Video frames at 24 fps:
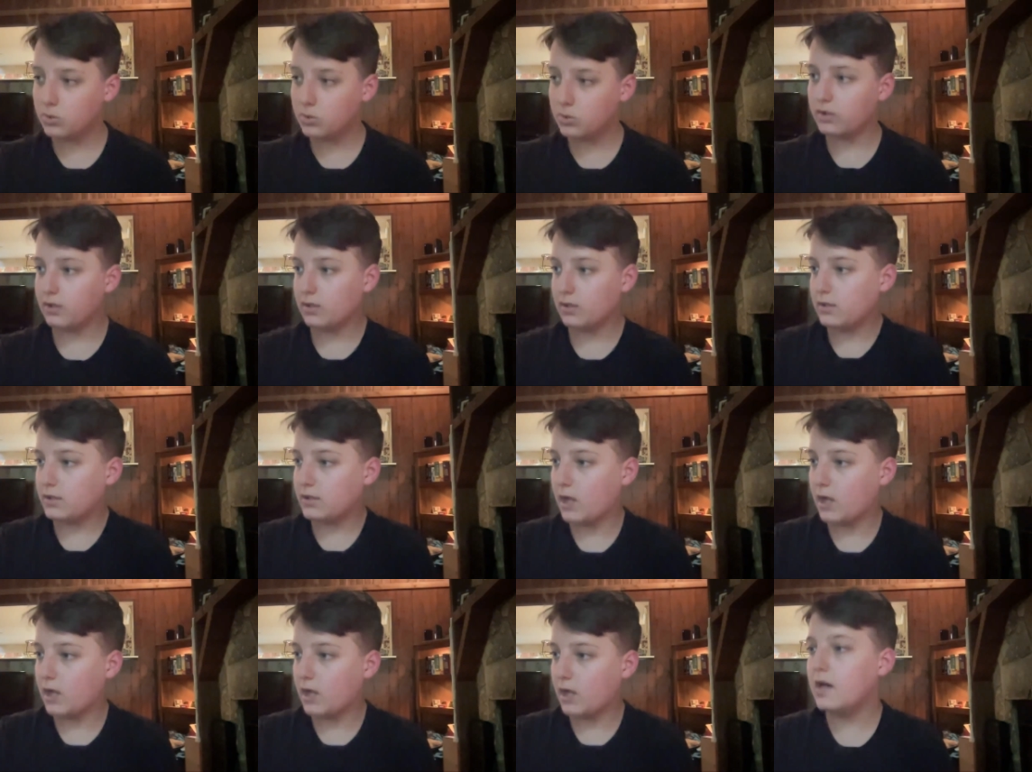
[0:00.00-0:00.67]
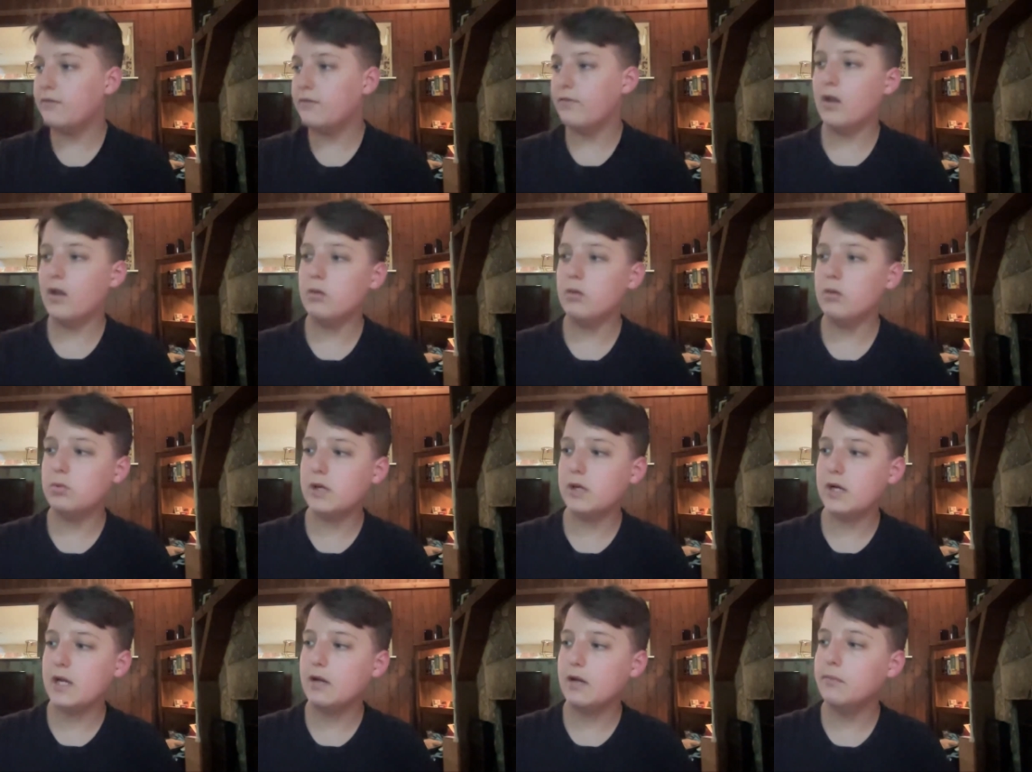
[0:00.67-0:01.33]
'Lord, God
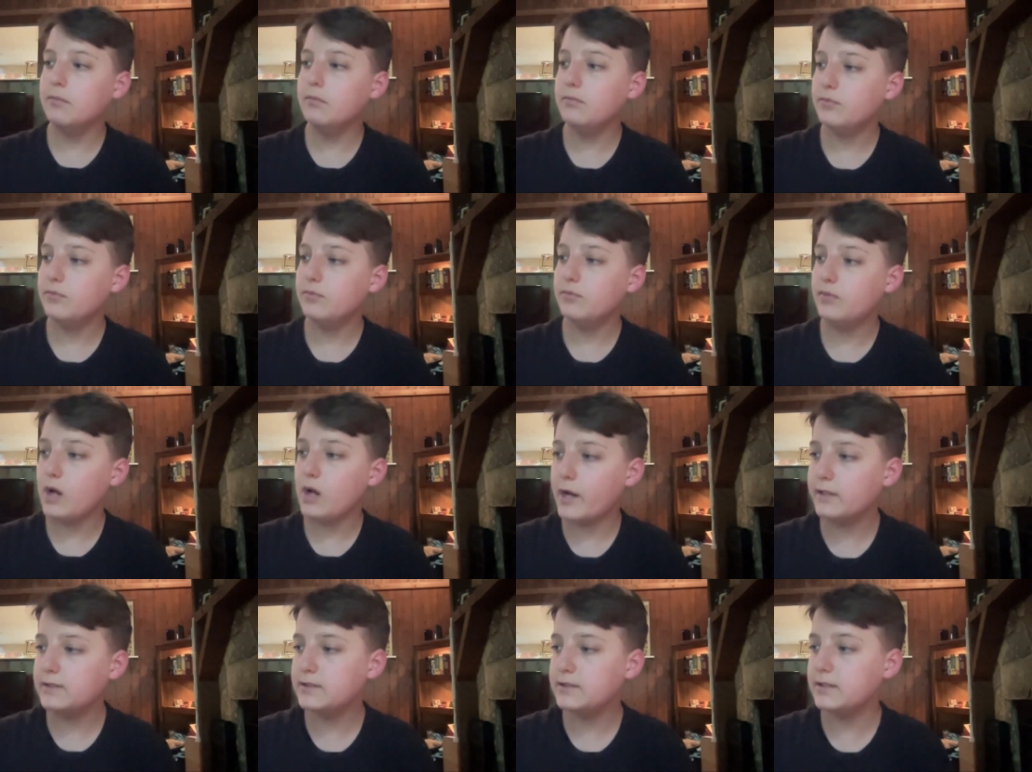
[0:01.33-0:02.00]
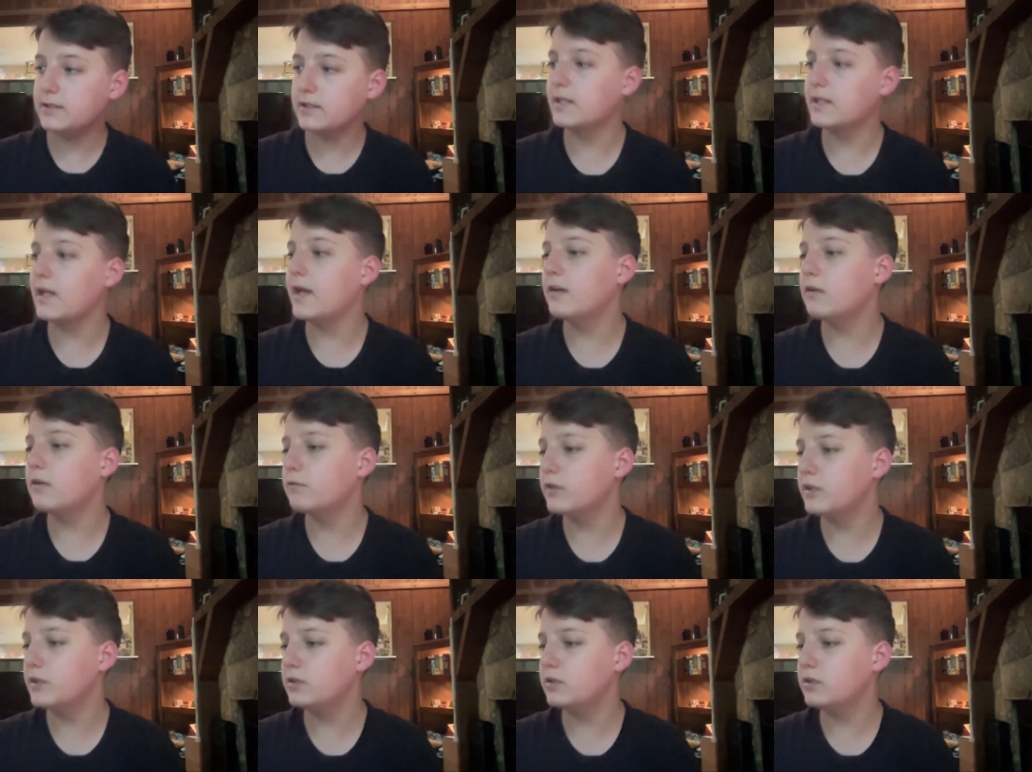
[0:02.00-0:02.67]
of Abraham,
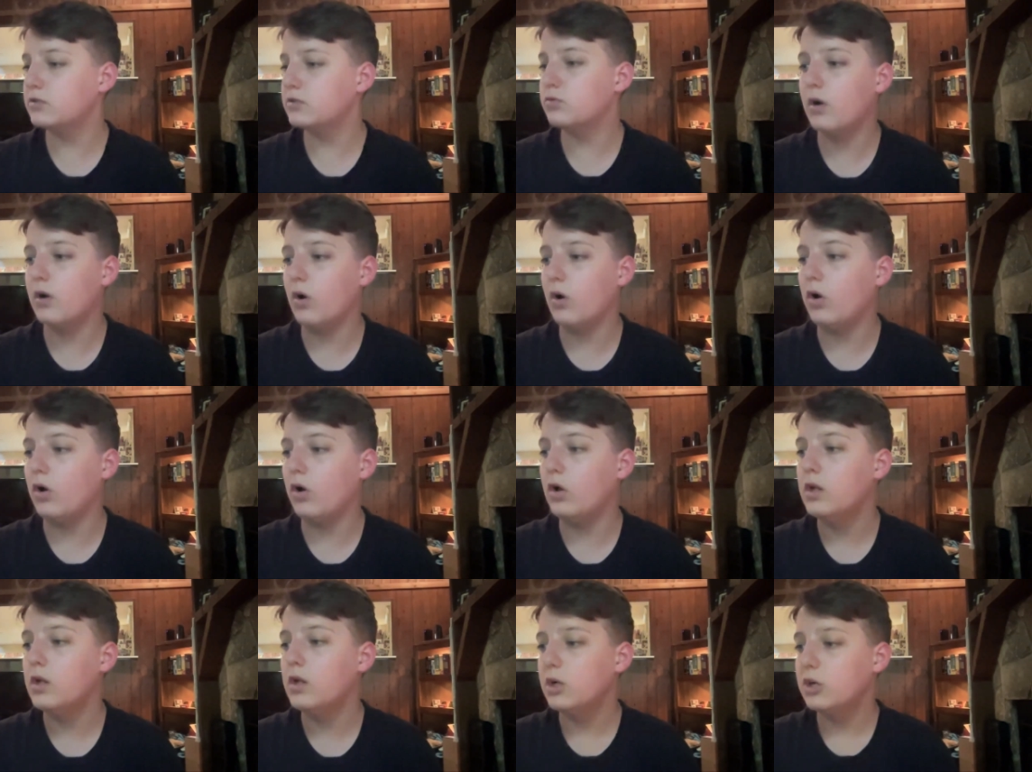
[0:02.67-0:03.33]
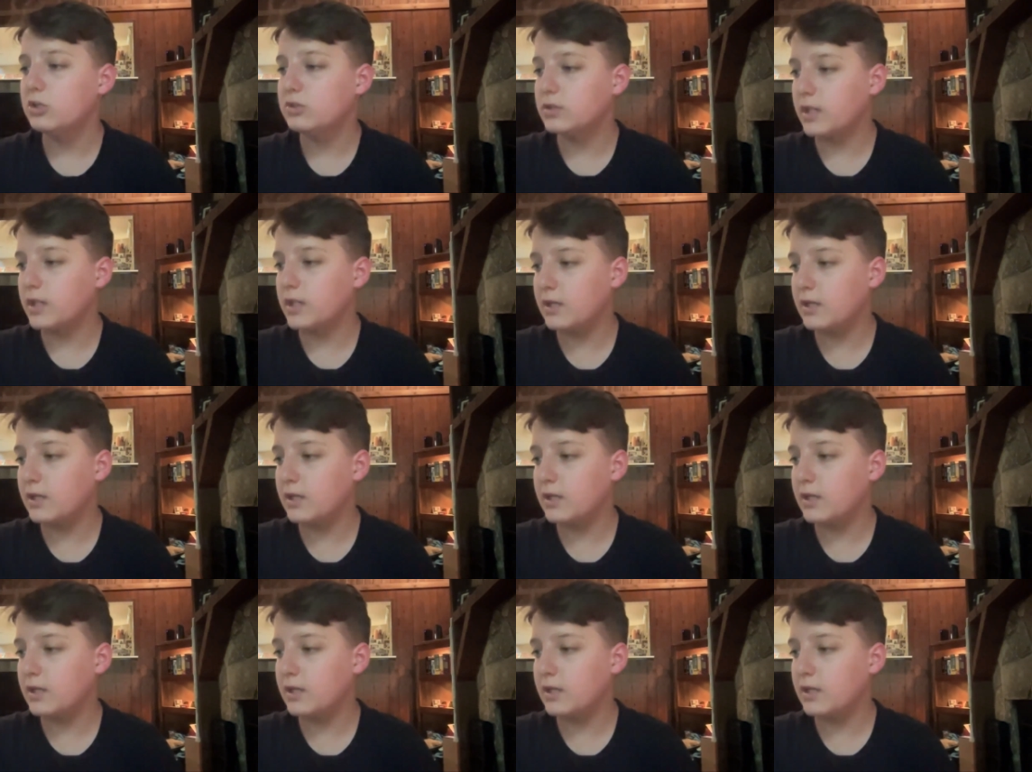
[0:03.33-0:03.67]
Isaac, and of Israel,